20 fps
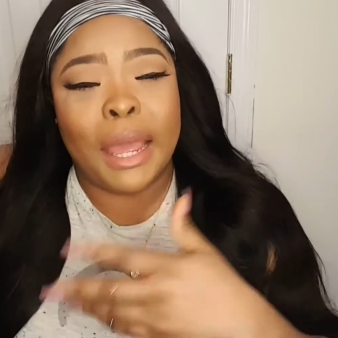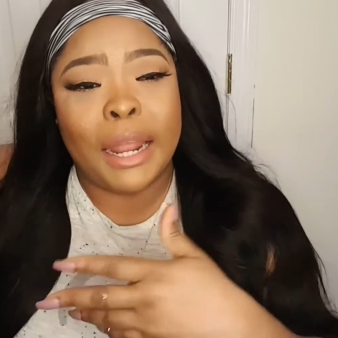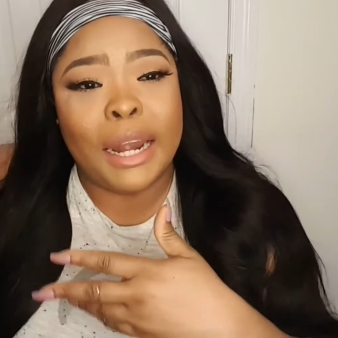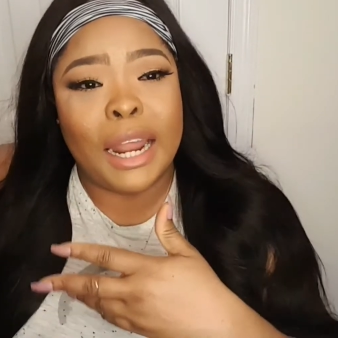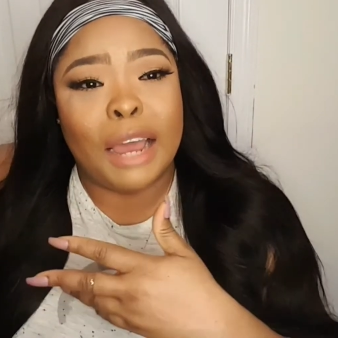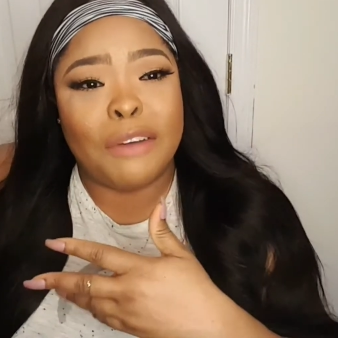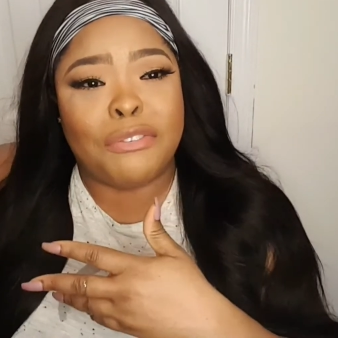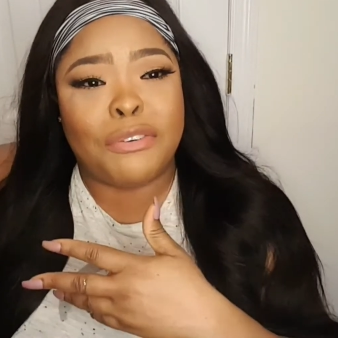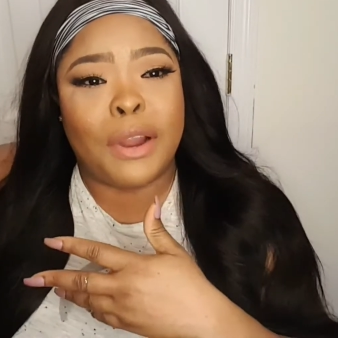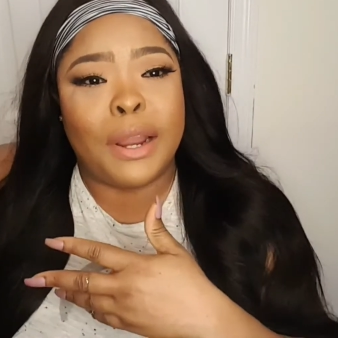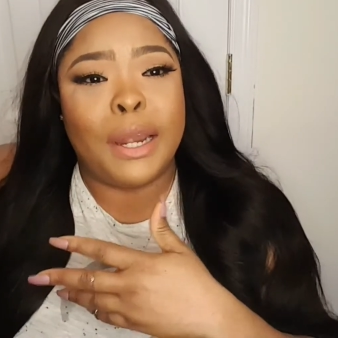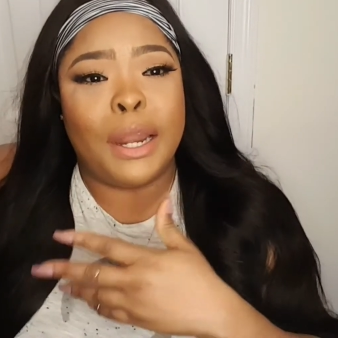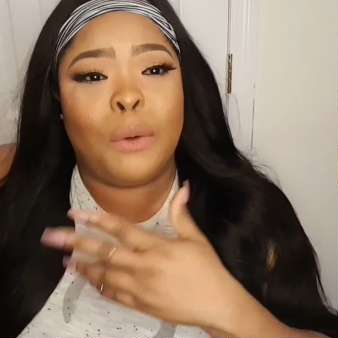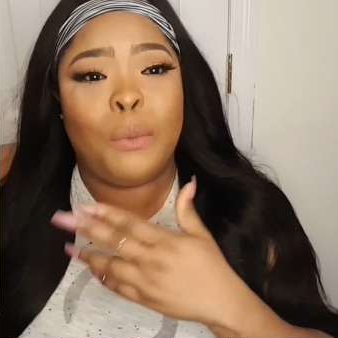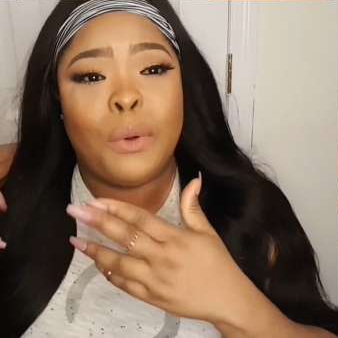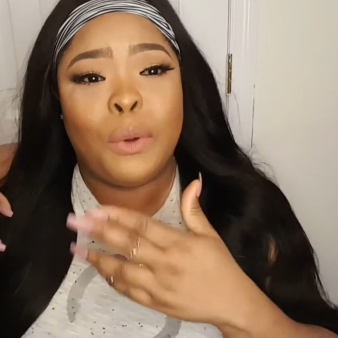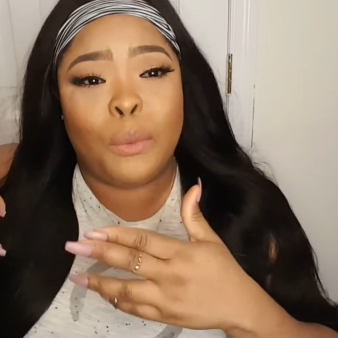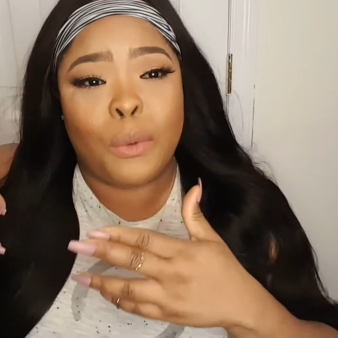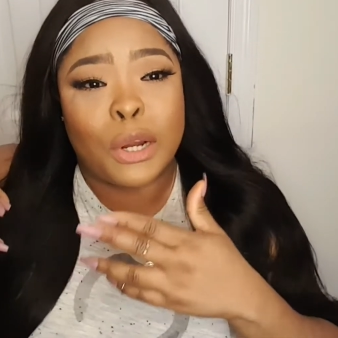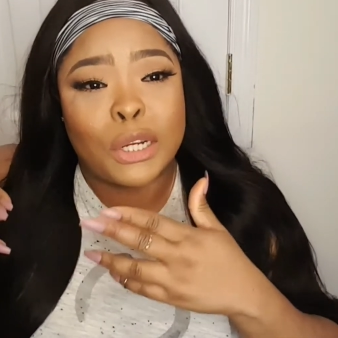and that friend
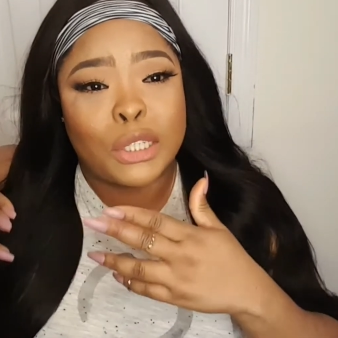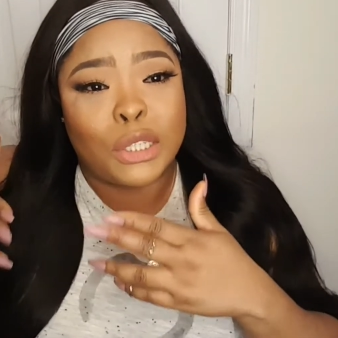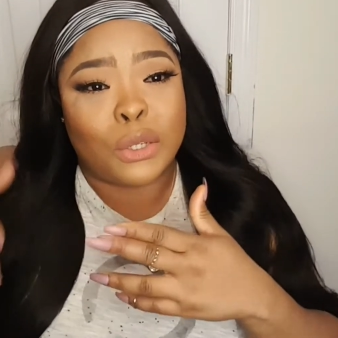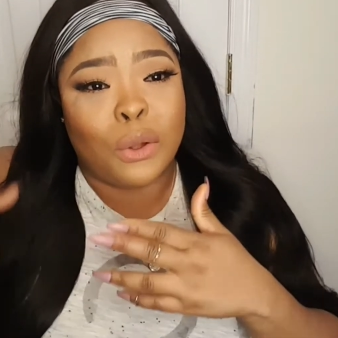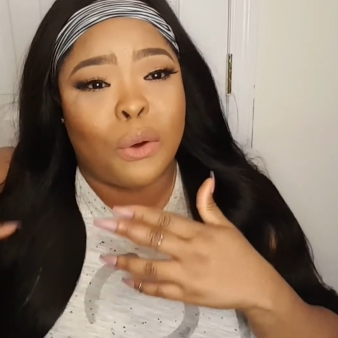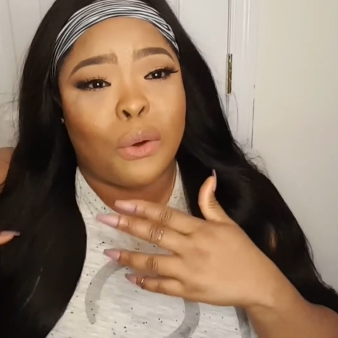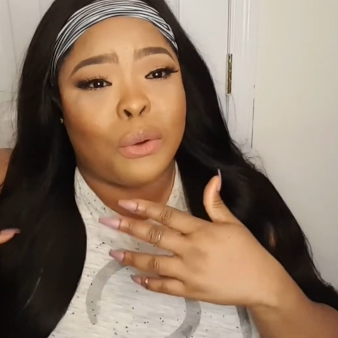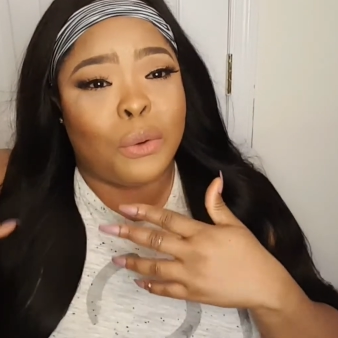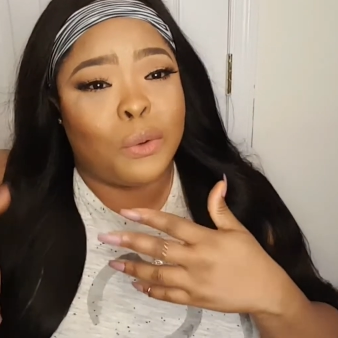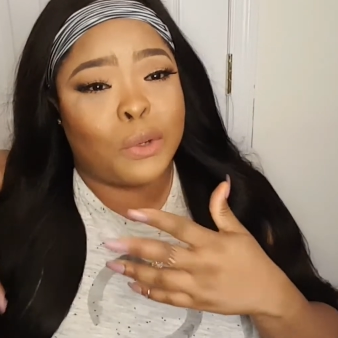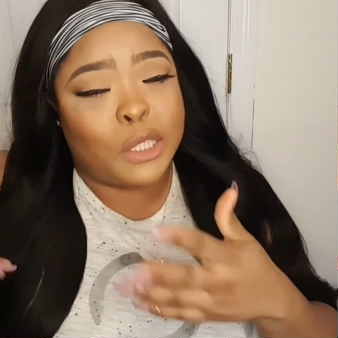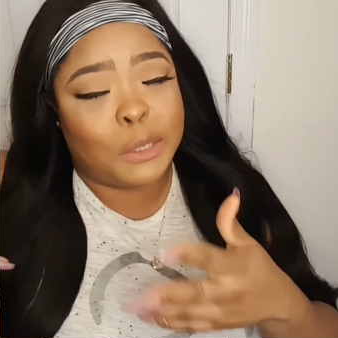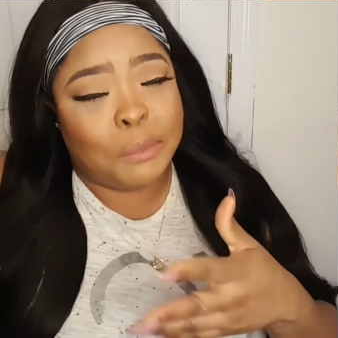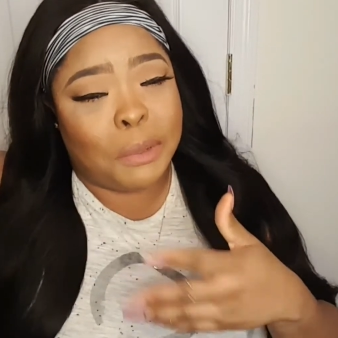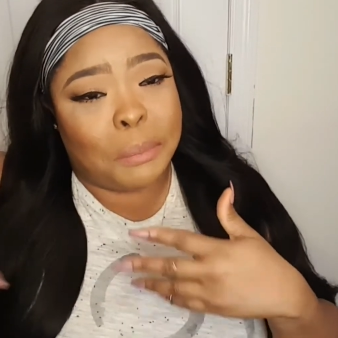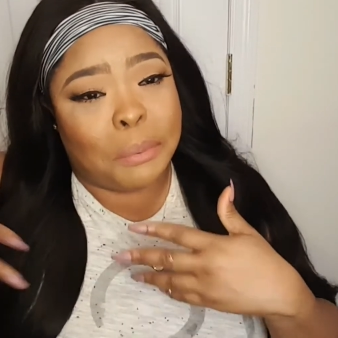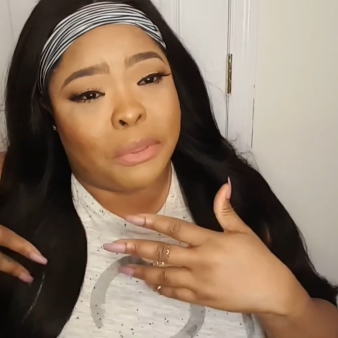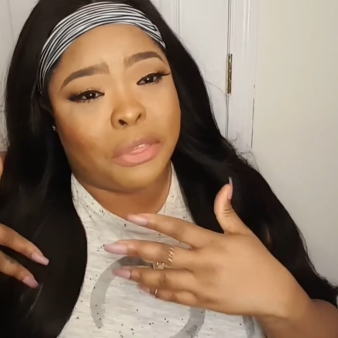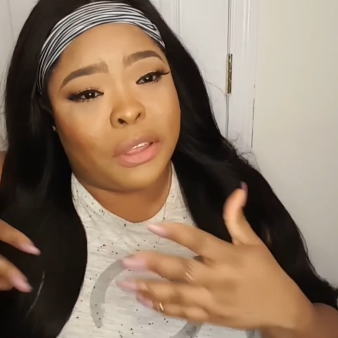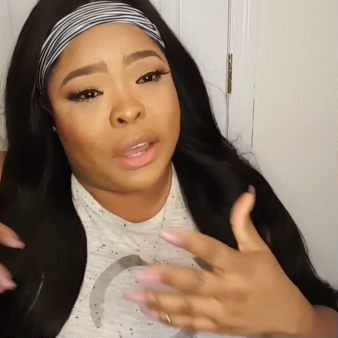that we were so close
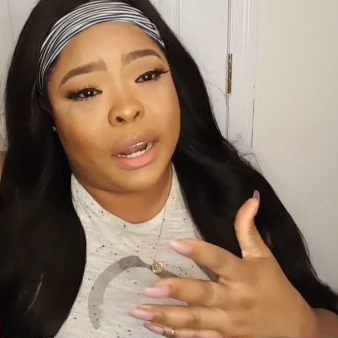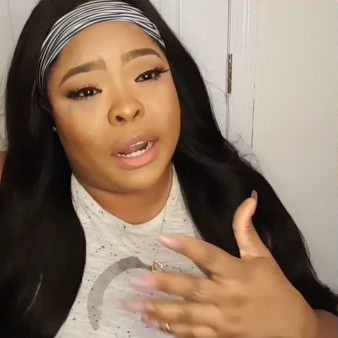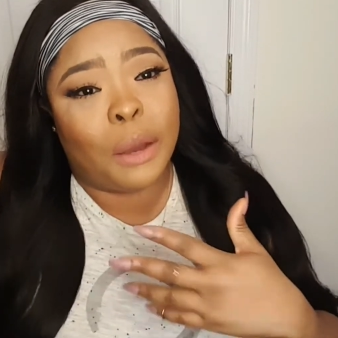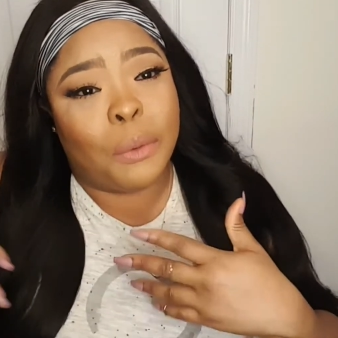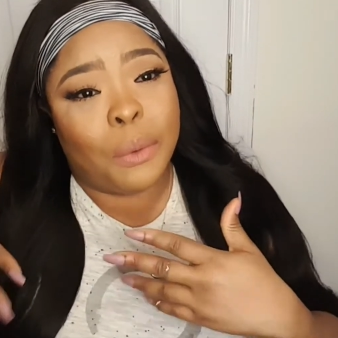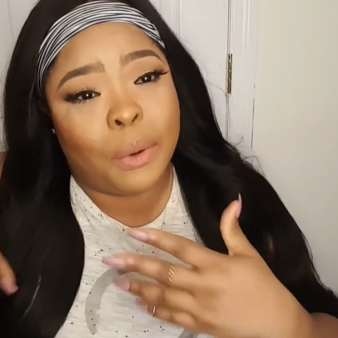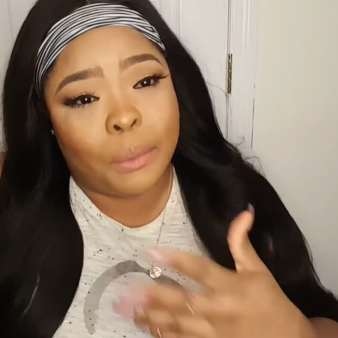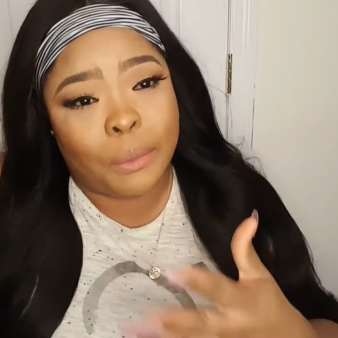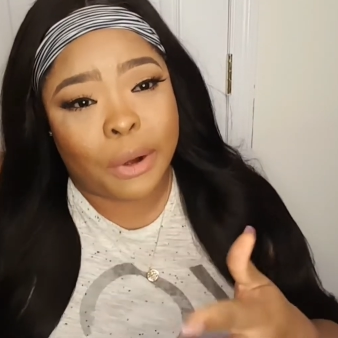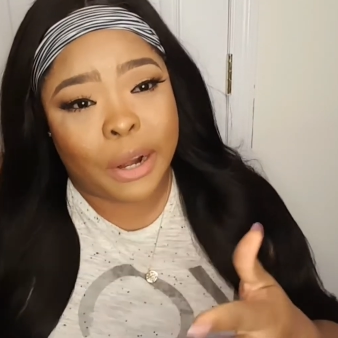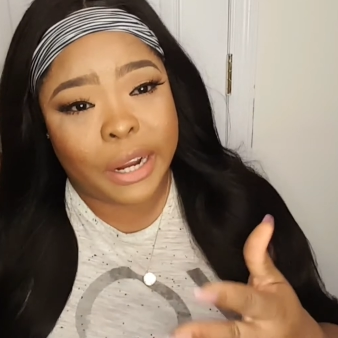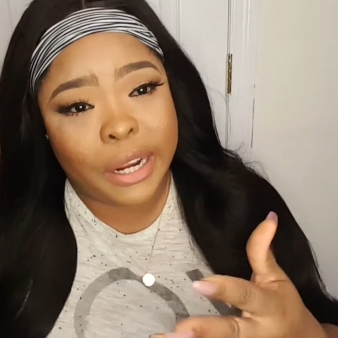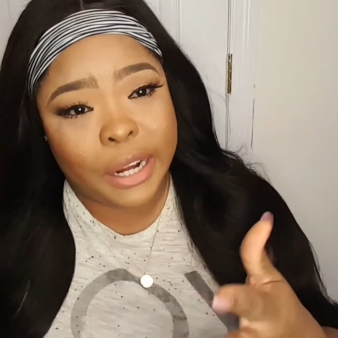people thought that we were